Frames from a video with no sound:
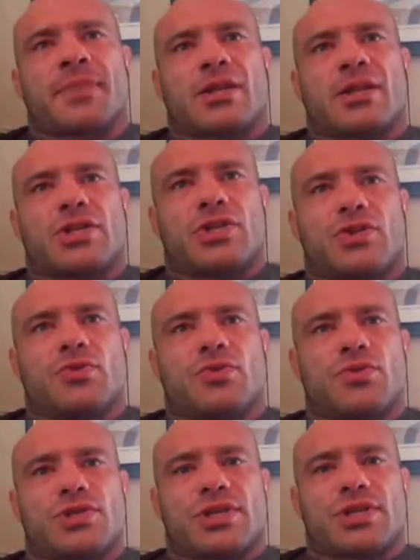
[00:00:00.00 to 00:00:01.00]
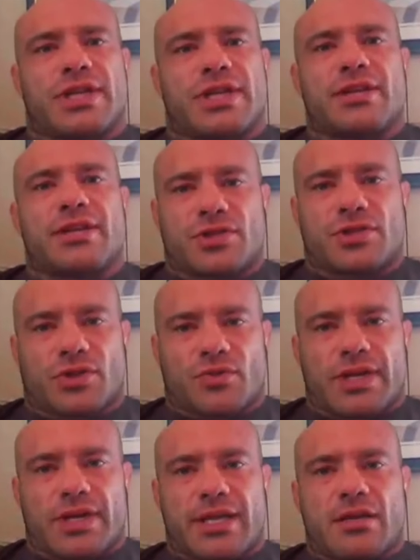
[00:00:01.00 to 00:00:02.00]
to use a, either a
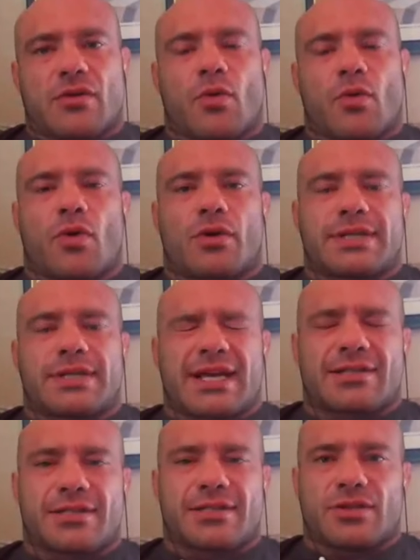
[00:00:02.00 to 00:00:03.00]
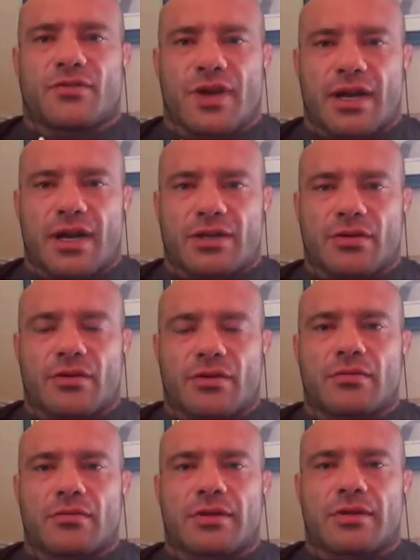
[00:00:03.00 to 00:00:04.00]
degree or text that you've read on your
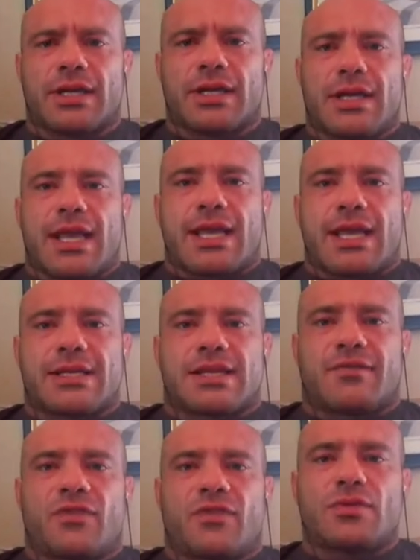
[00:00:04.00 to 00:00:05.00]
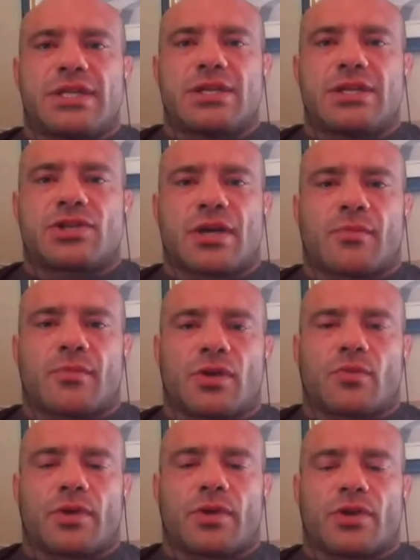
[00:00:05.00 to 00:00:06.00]
own is if you teach
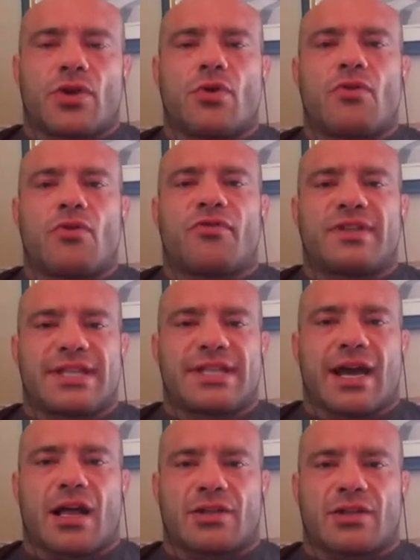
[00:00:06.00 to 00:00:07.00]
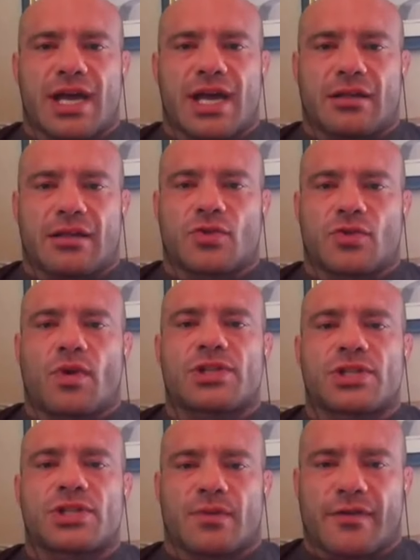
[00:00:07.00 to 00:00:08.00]
someone with no physiology knowledge
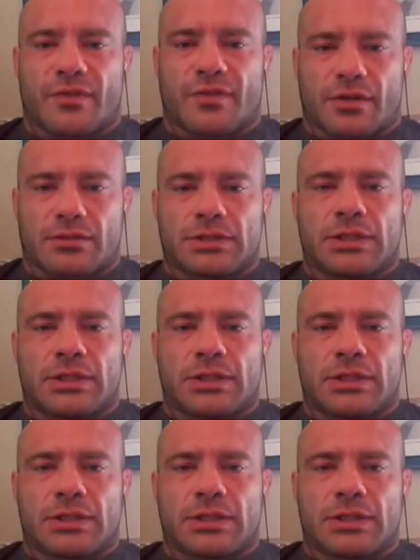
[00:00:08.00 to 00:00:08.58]
whatsoever